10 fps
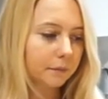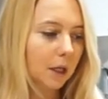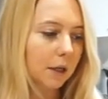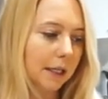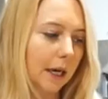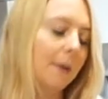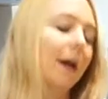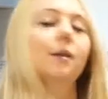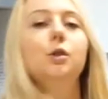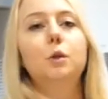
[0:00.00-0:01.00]
take
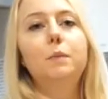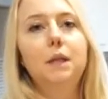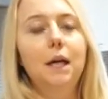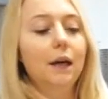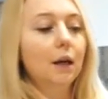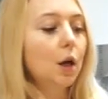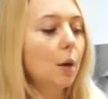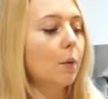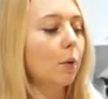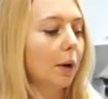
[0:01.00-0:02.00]
about a scoop a day,
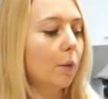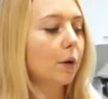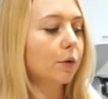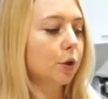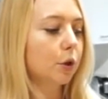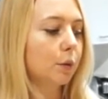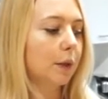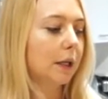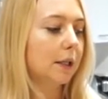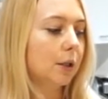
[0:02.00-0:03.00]
but what I won't do
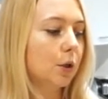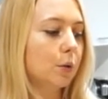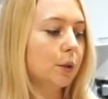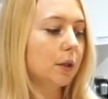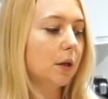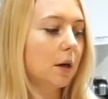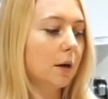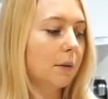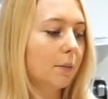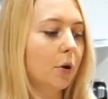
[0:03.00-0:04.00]
is use
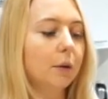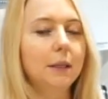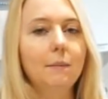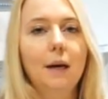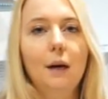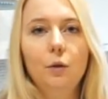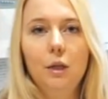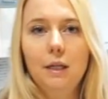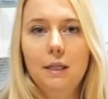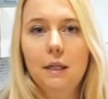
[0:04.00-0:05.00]
the protein powder
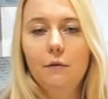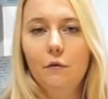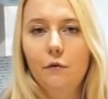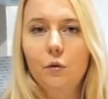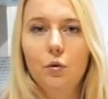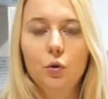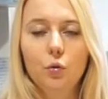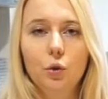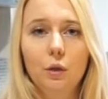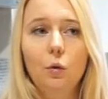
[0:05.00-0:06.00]
instead of a food
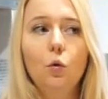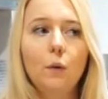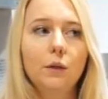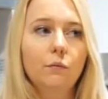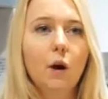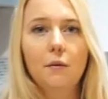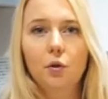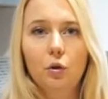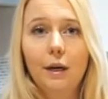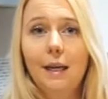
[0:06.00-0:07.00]
source. So I'd always rather
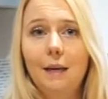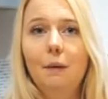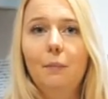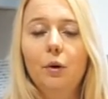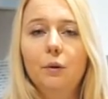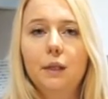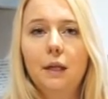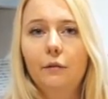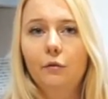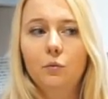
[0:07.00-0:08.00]
try and eat my
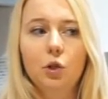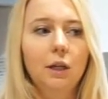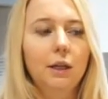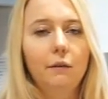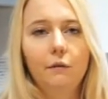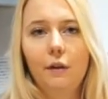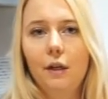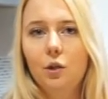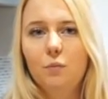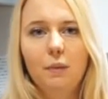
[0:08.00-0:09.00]
protein from chicken,
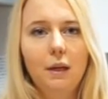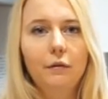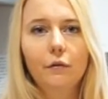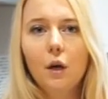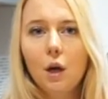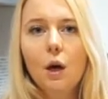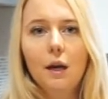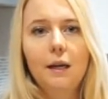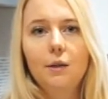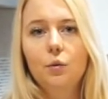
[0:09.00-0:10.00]
fish, beef, a
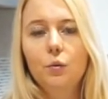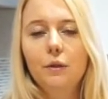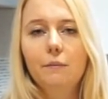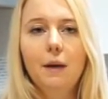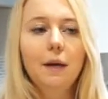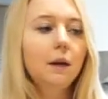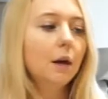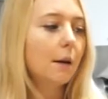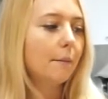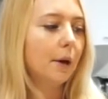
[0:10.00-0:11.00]
lean source of meat,
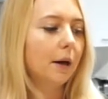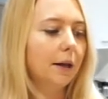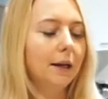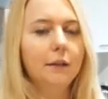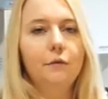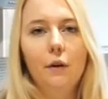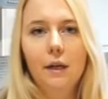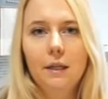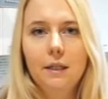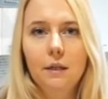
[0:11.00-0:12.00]
but it is
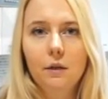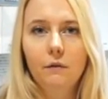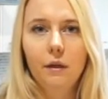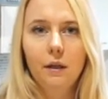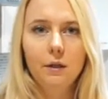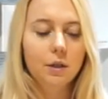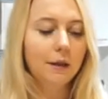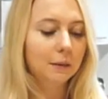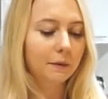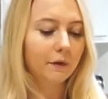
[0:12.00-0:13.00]
very easy and convenient. So
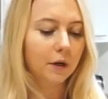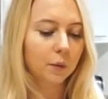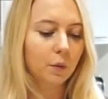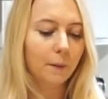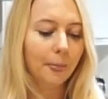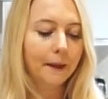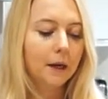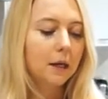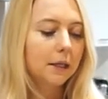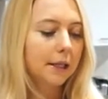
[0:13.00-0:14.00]
that's my first one.
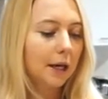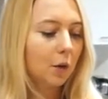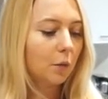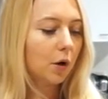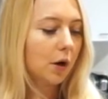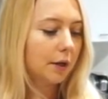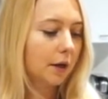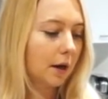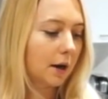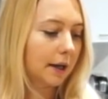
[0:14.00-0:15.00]
Second one,
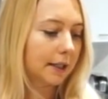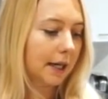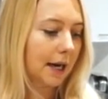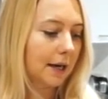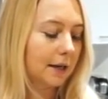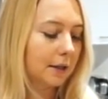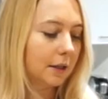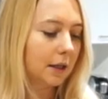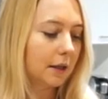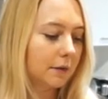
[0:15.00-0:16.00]
I take
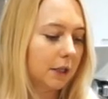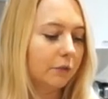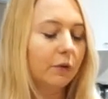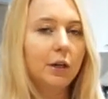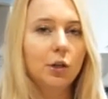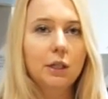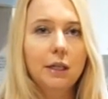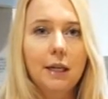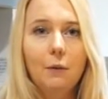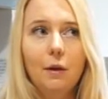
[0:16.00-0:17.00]
this
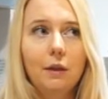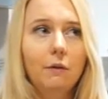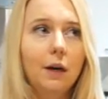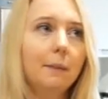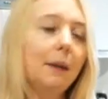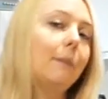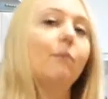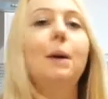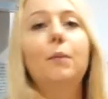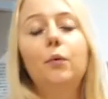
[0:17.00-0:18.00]
religiously, whether I'm in
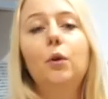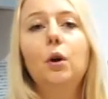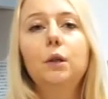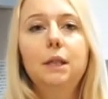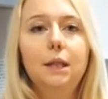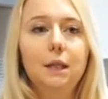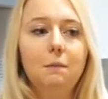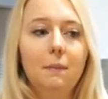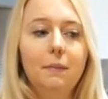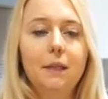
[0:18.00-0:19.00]
prep or not, is
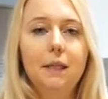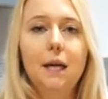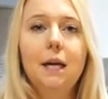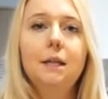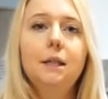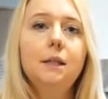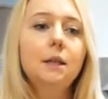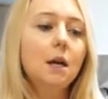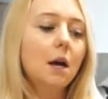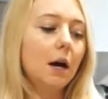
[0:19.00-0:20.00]
my BCAAs.
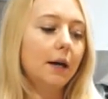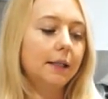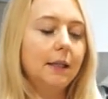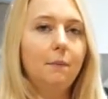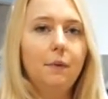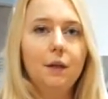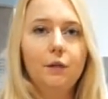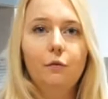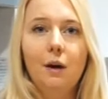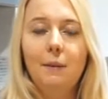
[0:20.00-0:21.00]
I sip this
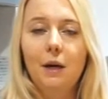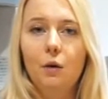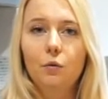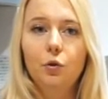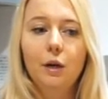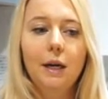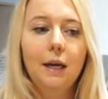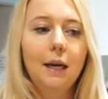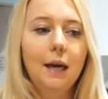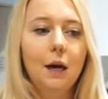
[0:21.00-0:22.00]
throughout my whole
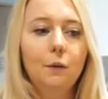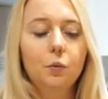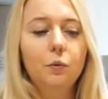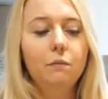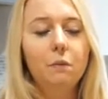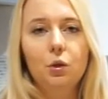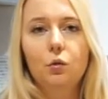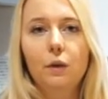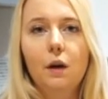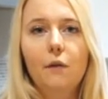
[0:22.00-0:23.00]
training. It helps with
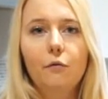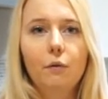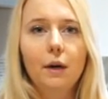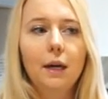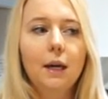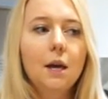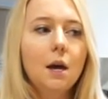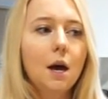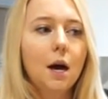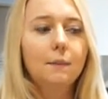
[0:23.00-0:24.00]
muscle recovery,
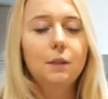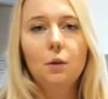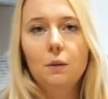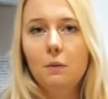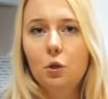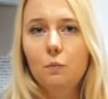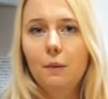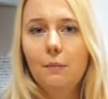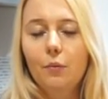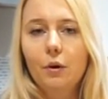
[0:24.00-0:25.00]
stops muscle
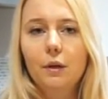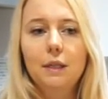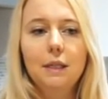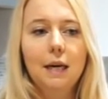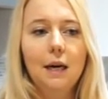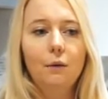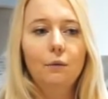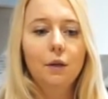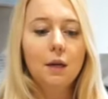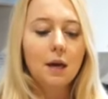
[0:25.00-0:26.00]
being broken
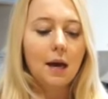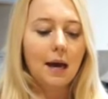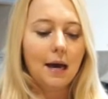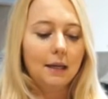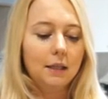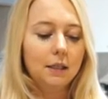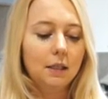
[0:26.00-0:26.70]
down, and